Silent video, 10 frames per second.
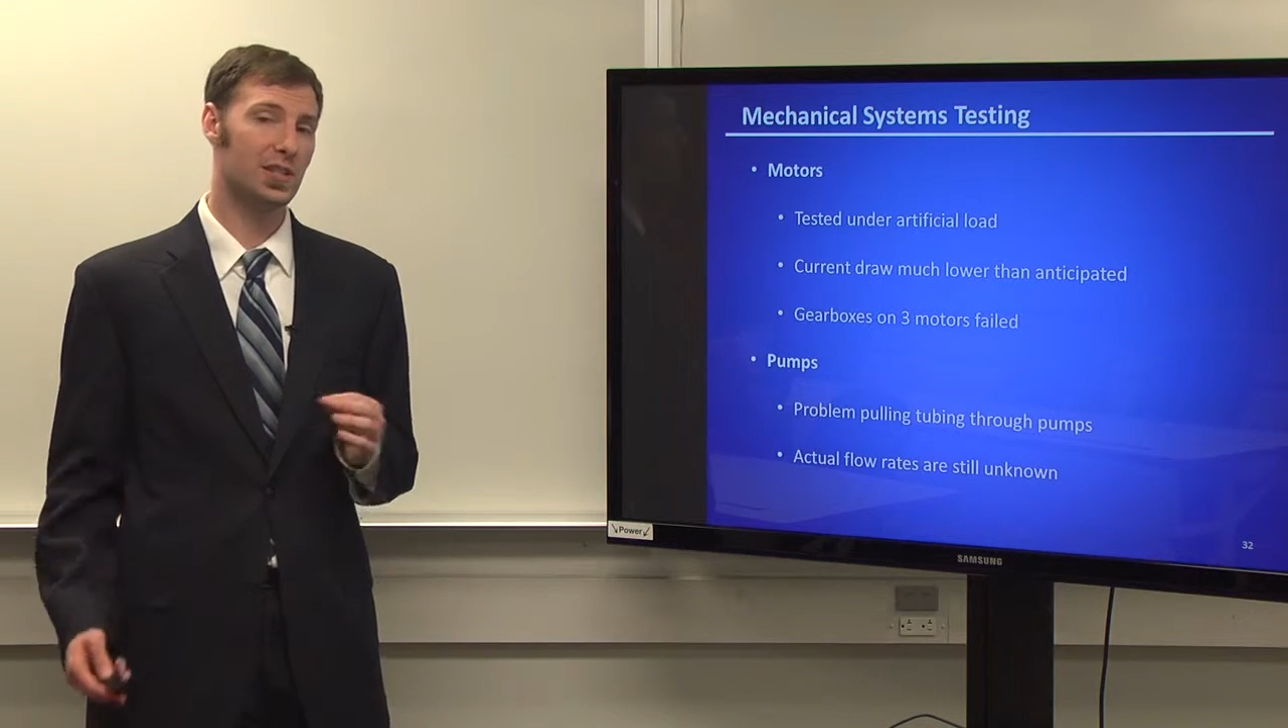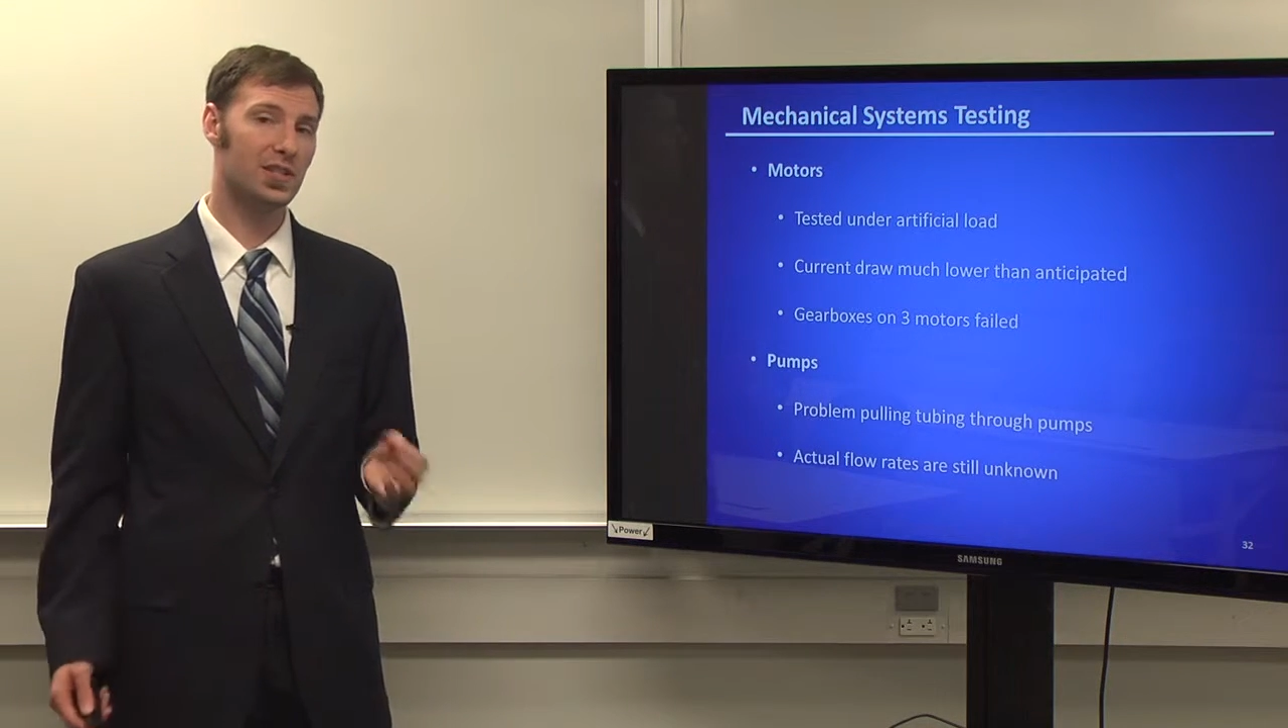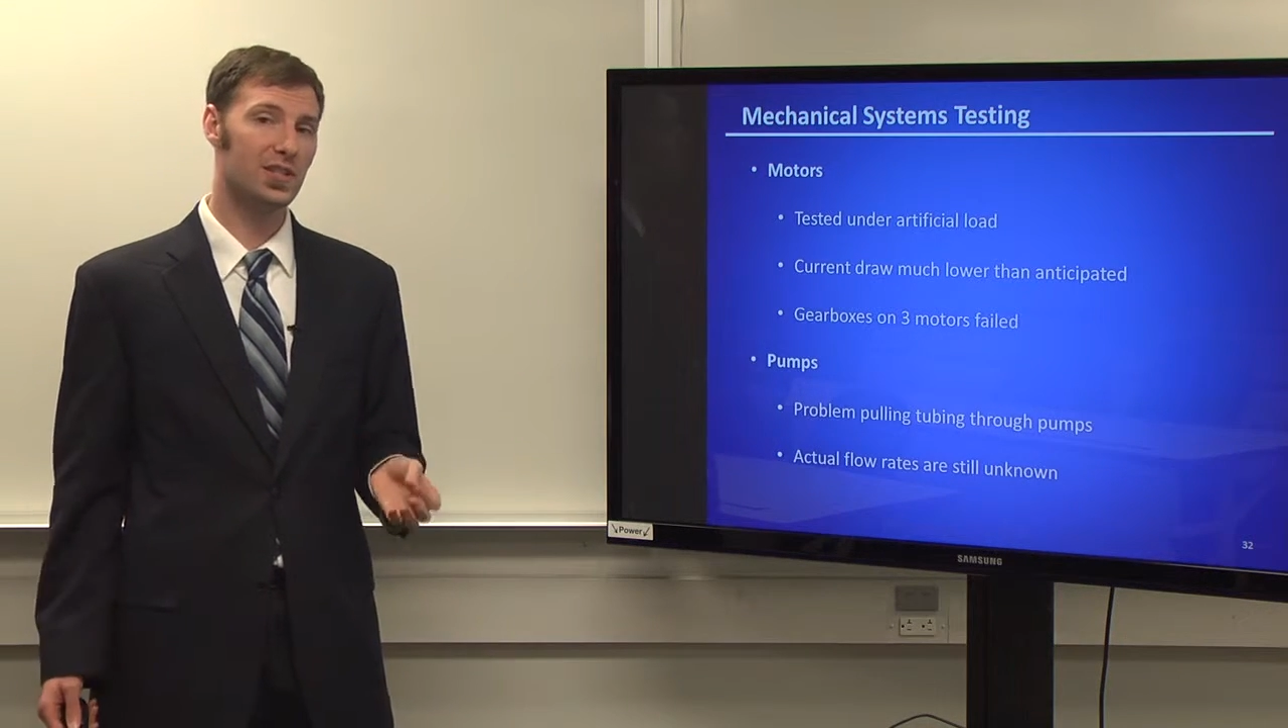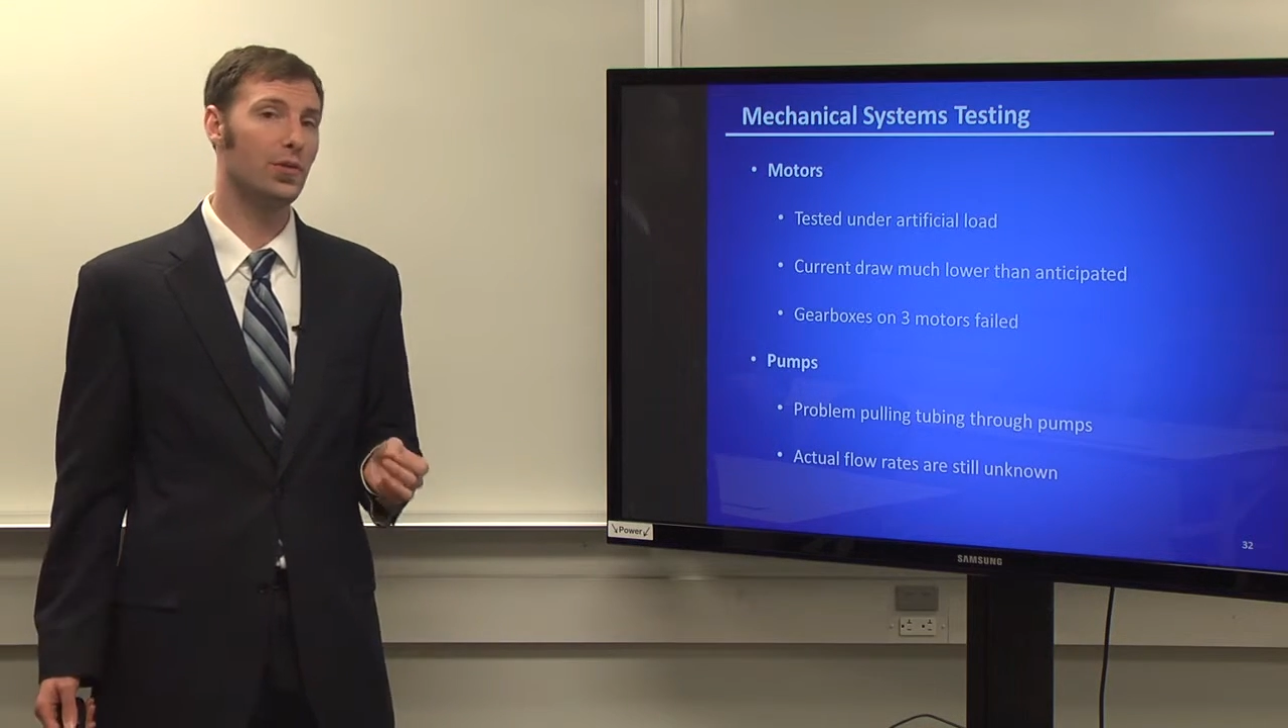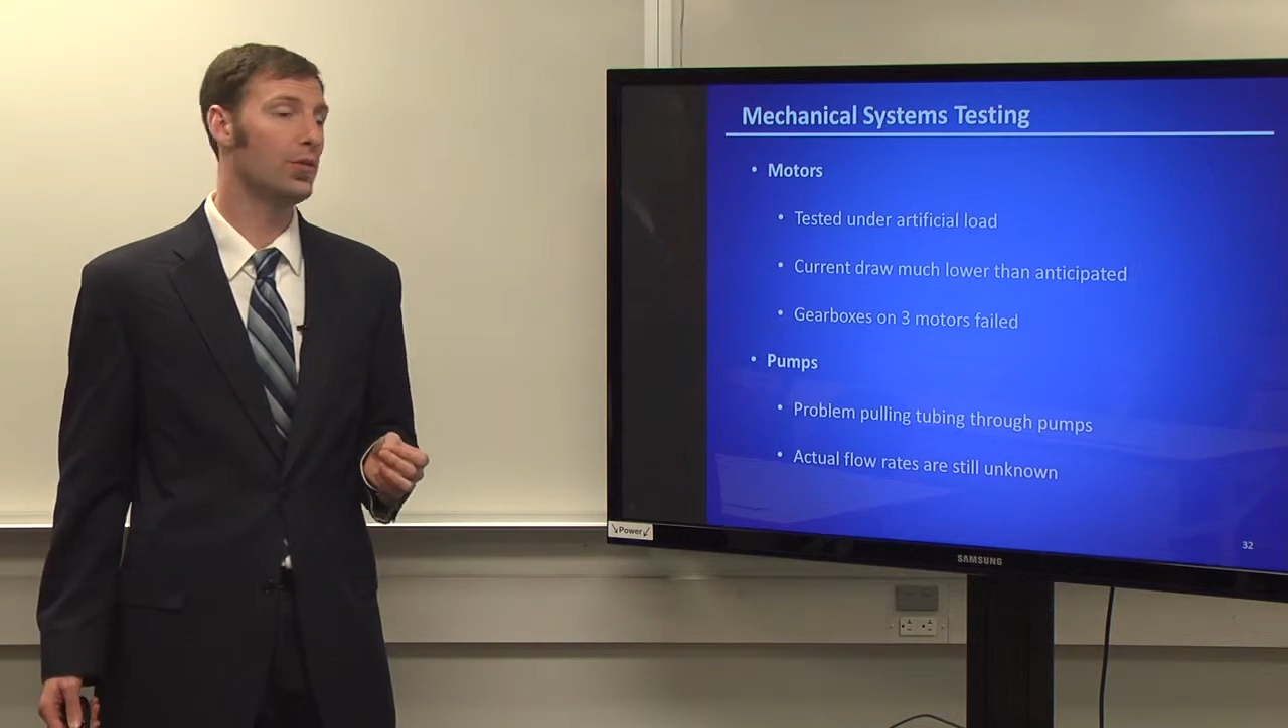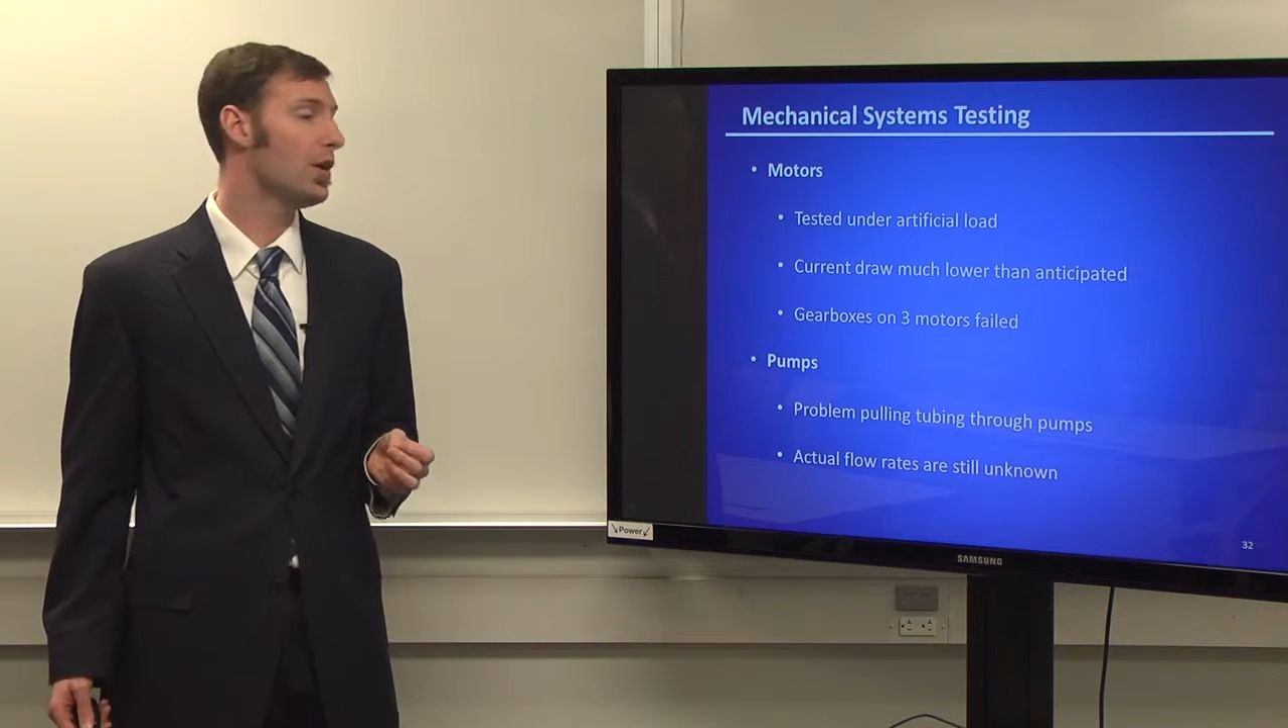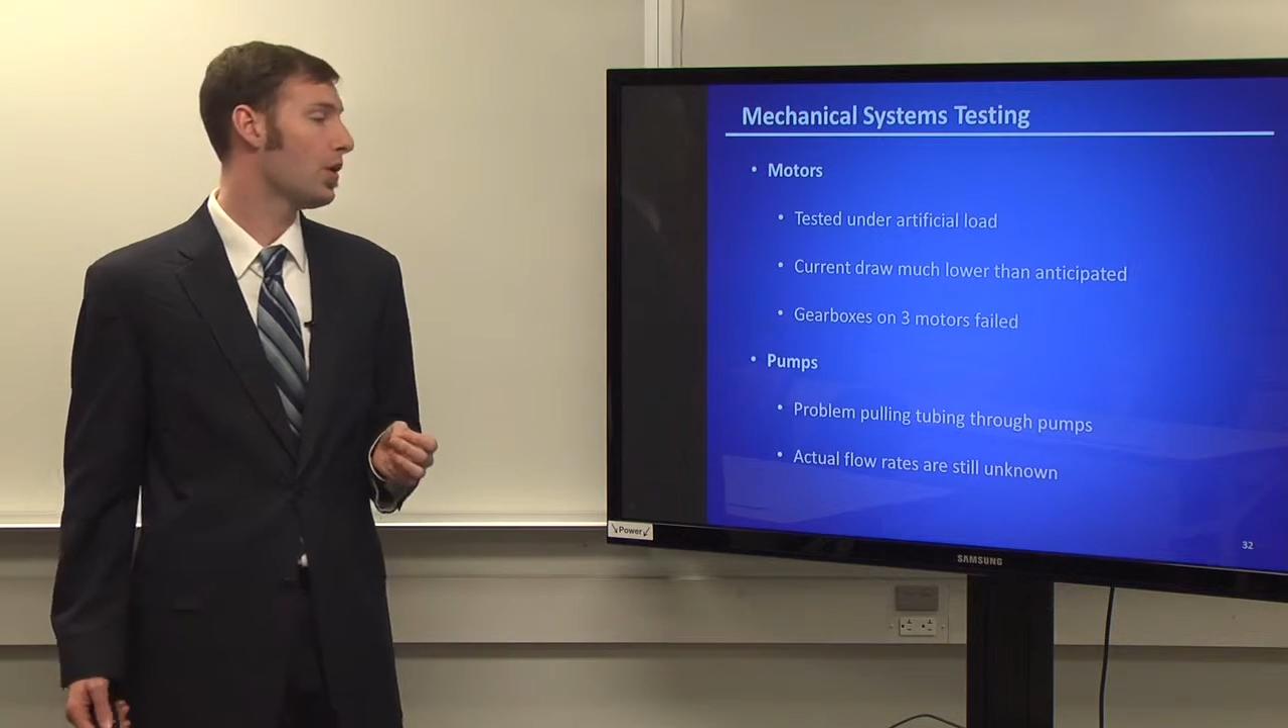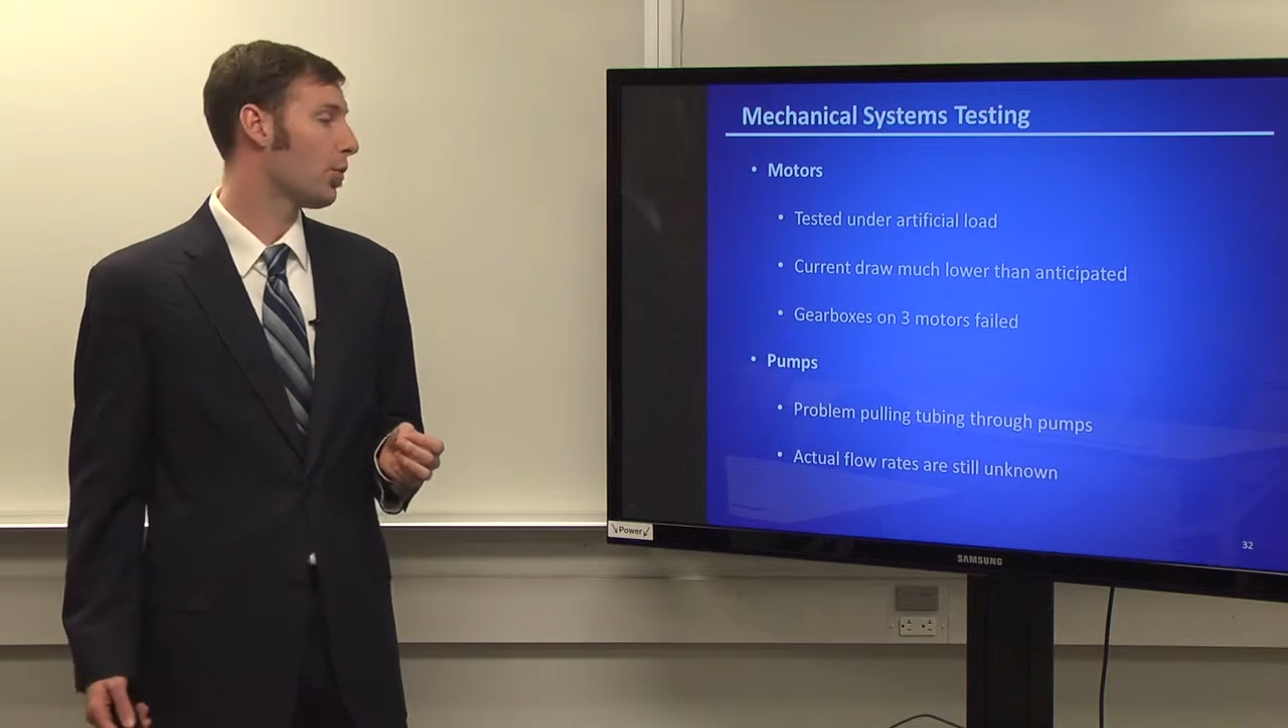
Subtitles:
that still